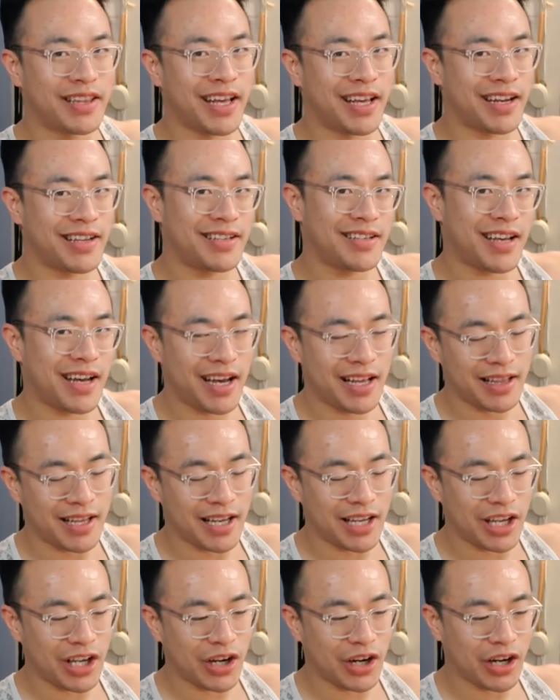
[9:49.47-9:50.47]
So with that
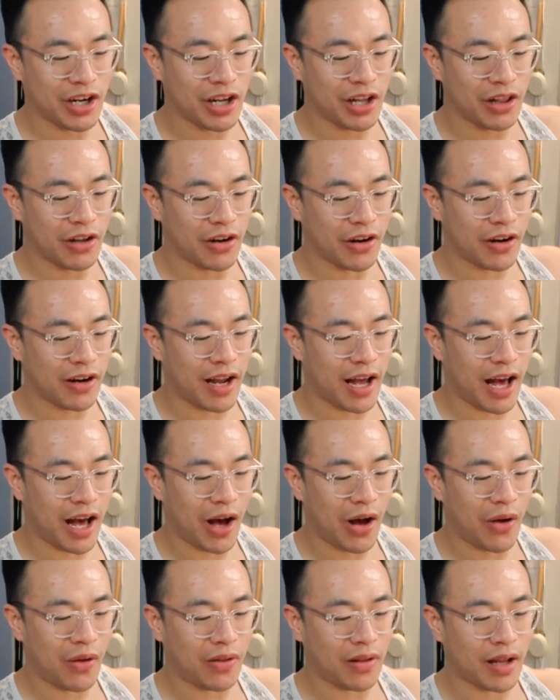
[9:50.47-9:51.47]
aside, then you're going to learn
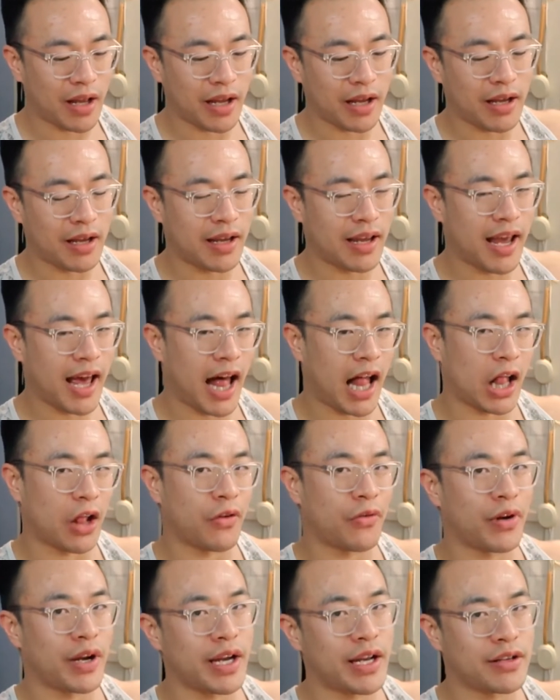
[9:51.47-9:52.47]
how like
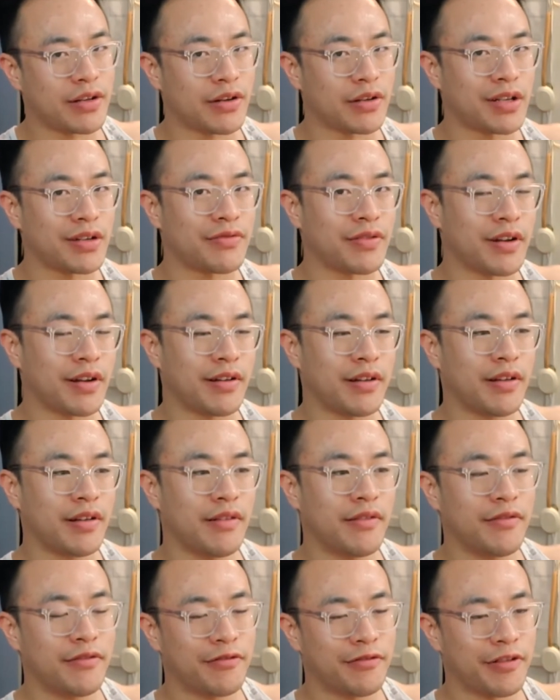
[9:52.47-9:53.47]
calories are different
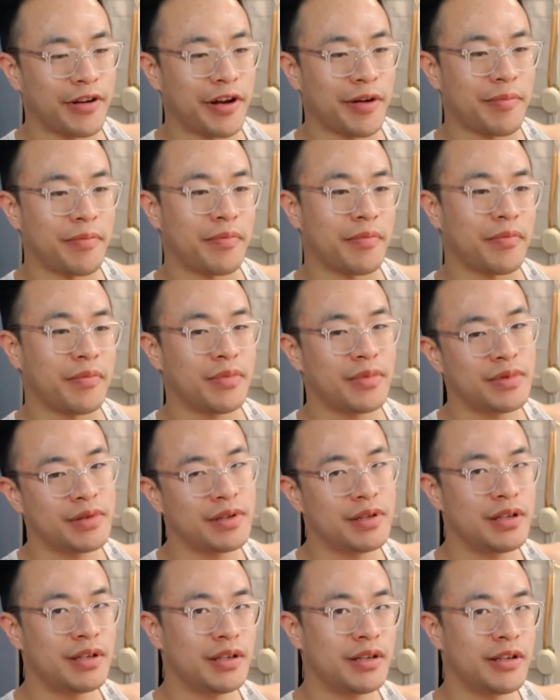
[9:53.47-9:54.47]
from
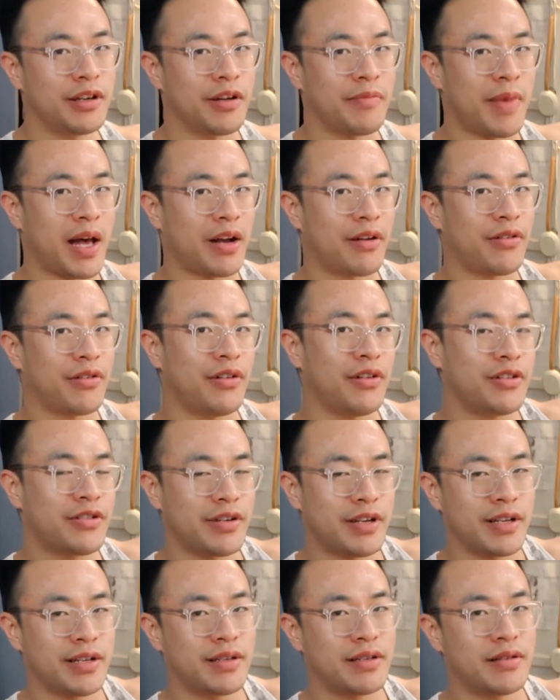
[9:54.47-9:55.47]
your
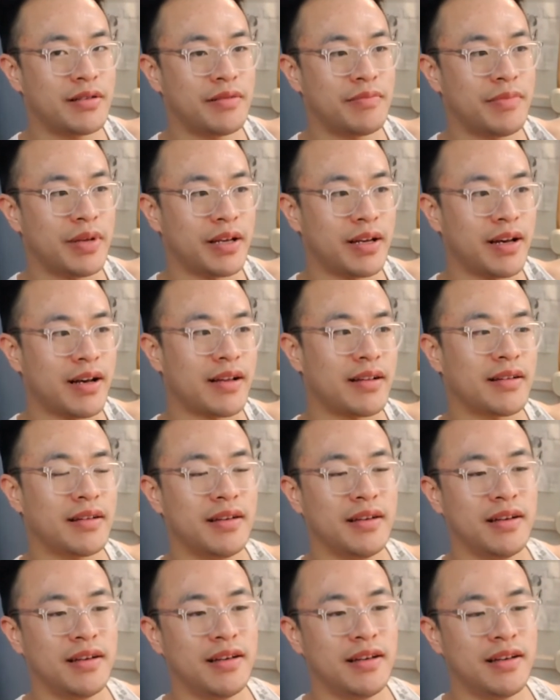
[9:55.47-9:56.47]
macronutrients,
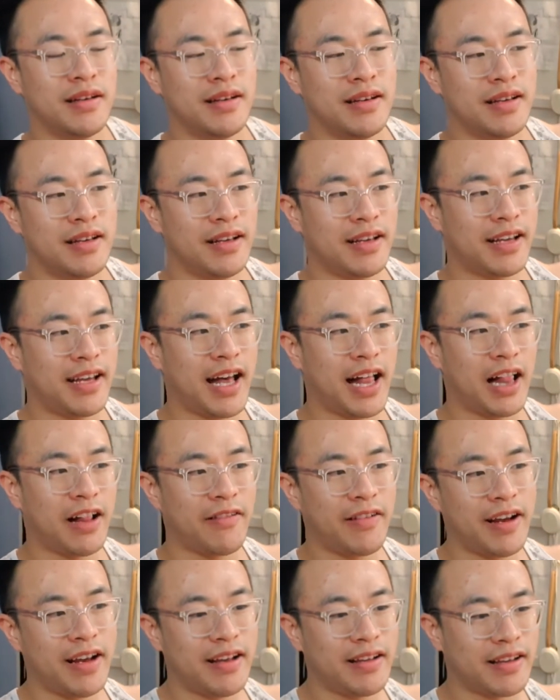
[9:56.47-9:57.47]
because
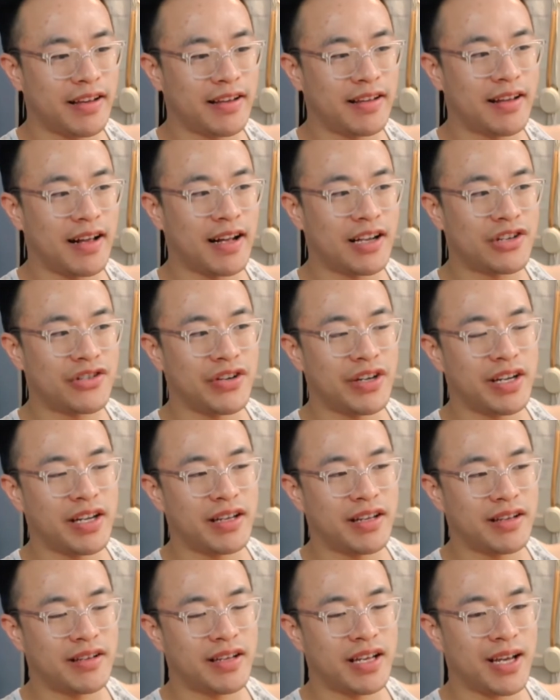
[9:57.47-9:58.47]
calories is not
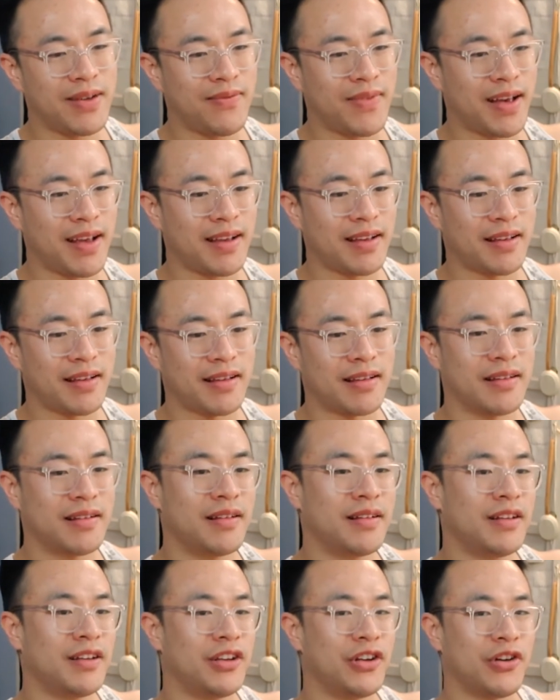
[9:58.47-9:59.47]
treated the same as
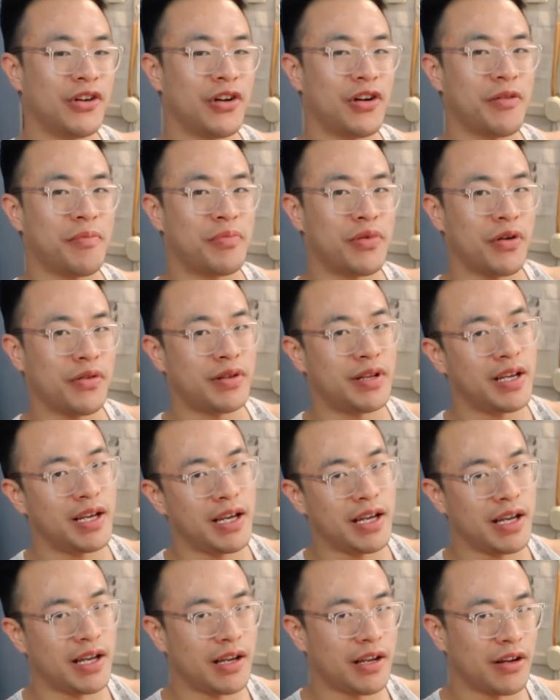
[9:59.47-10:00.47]
your
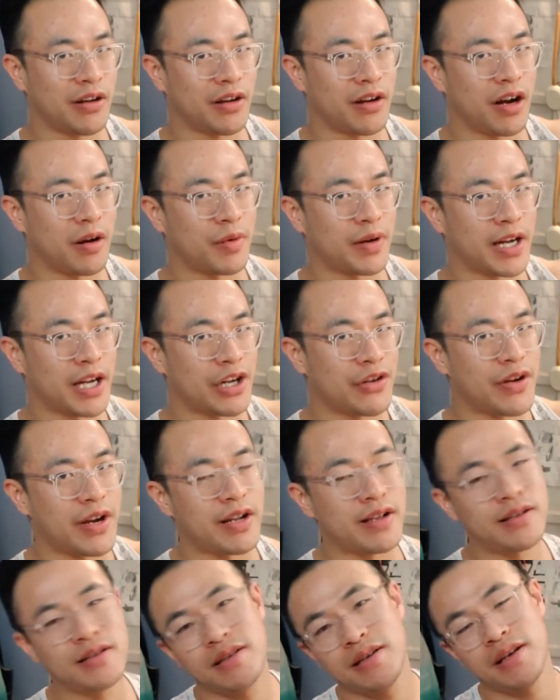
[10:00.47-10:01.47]
protein, your
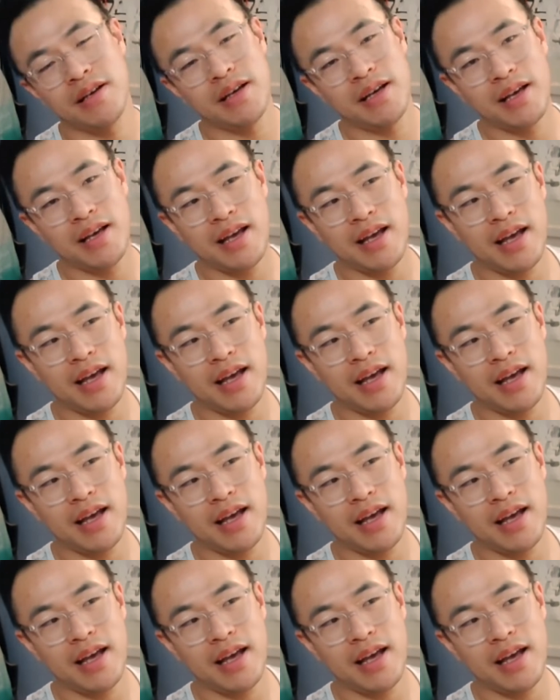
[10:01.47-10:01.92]
carbohydrates,